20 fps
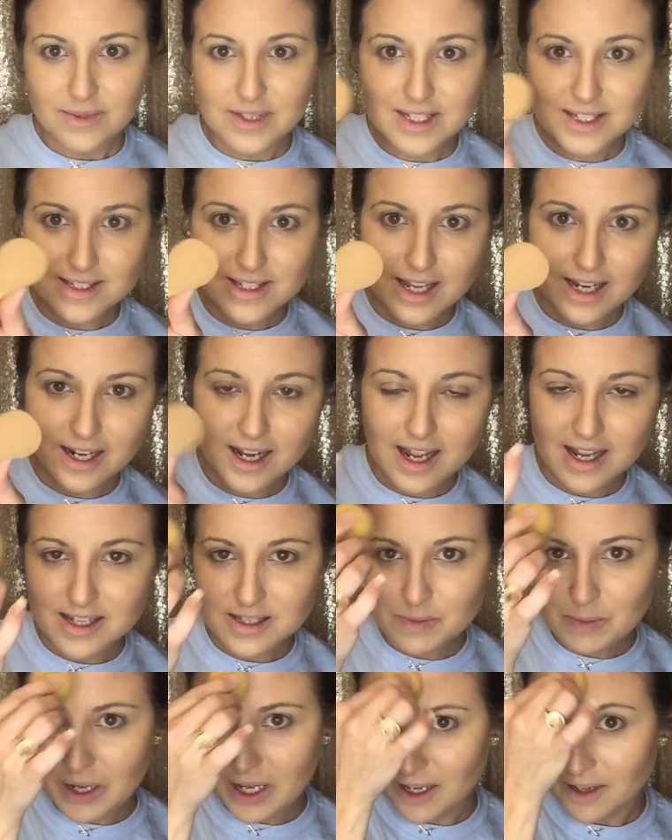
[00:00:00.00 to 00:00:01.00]
This side
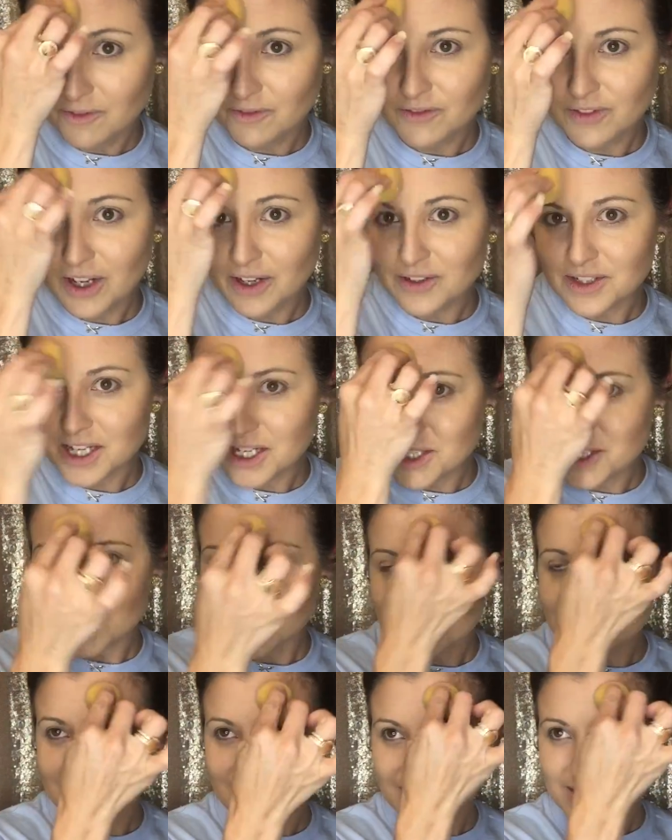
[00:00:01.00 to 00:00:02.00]
has my
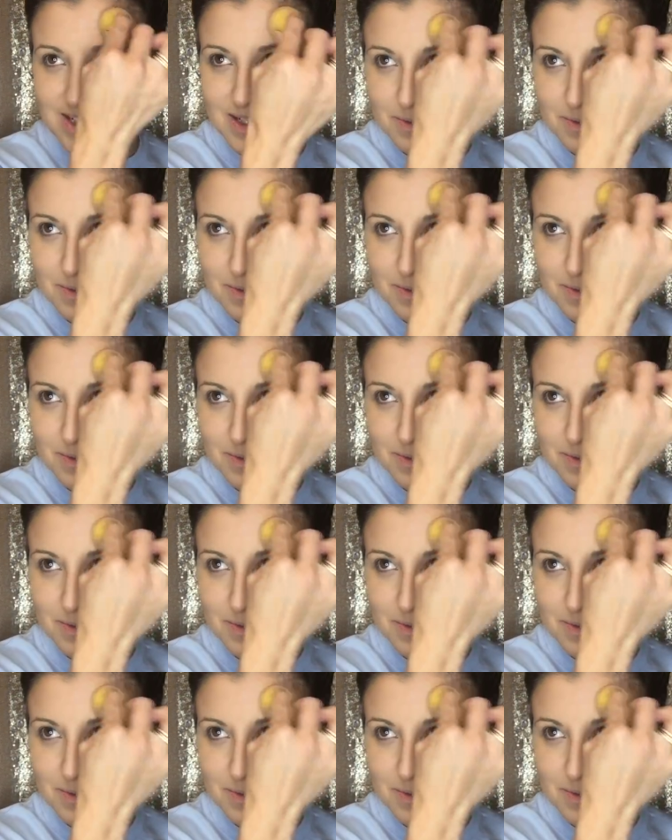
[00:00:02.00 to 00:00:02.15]
foundation still,